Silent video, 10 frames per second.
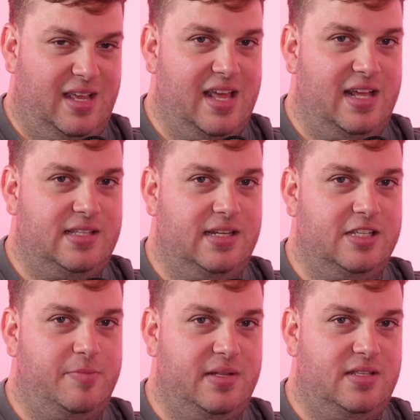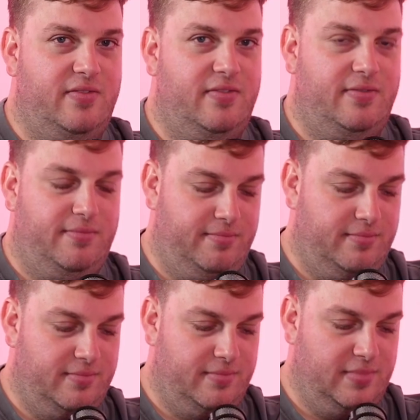Yeah, it's an expensive
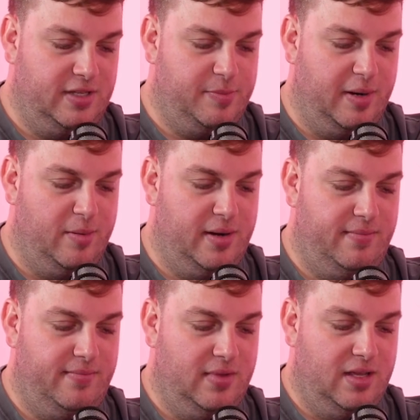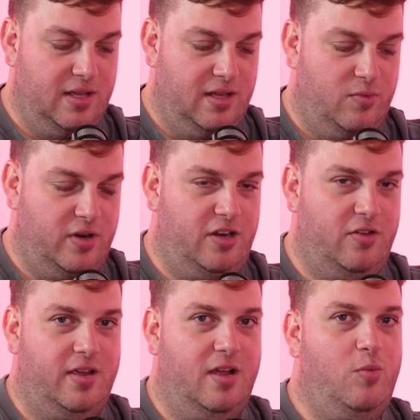experiment. What are you
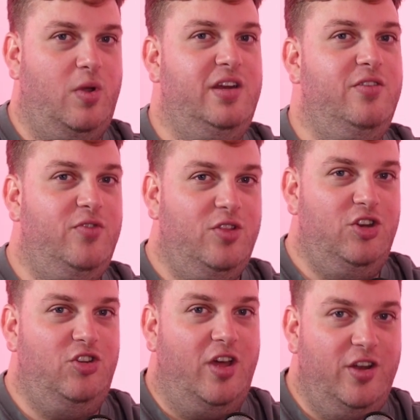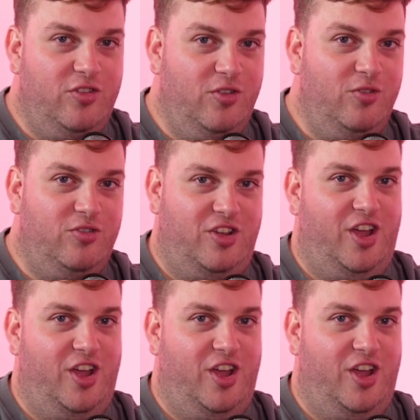doing? I'm waiting for the dinosaurs to